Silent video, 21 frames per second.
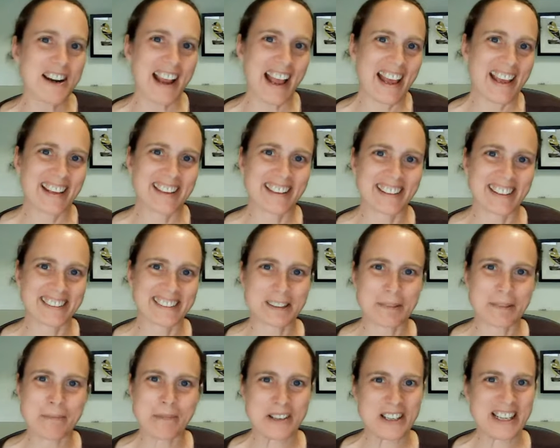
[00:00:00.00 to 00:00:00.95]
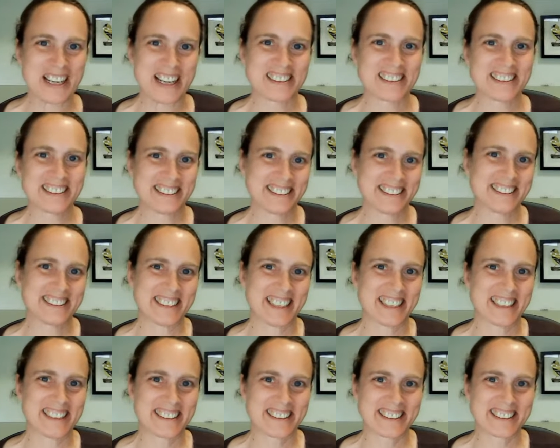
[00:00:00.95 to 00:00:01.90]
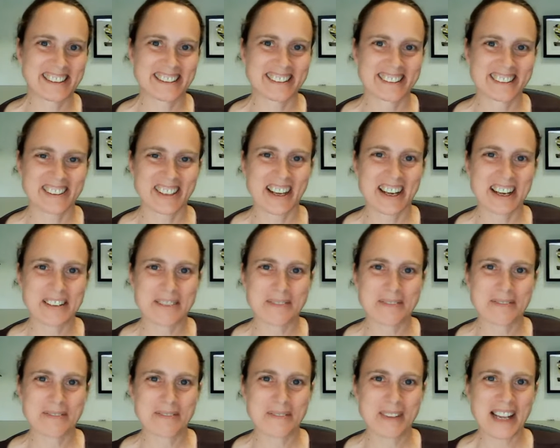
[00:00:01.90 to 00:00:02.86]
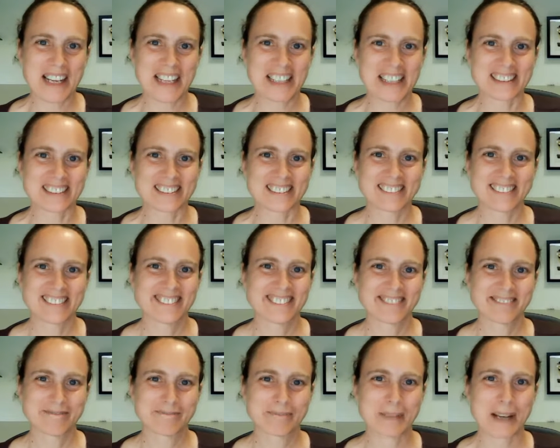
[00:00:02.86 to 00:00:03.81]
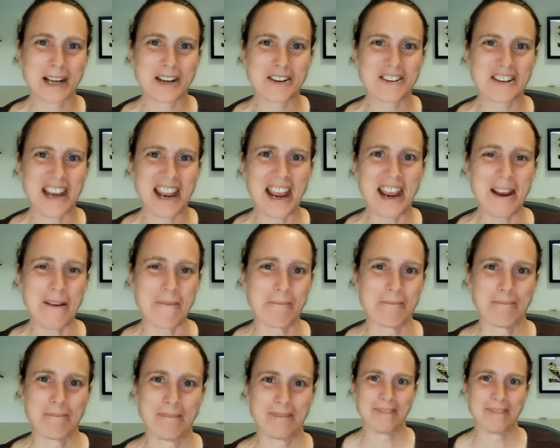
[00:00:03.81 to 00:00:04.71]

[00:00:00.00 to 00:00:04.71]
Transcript: and at some point I just decided to try making my own game.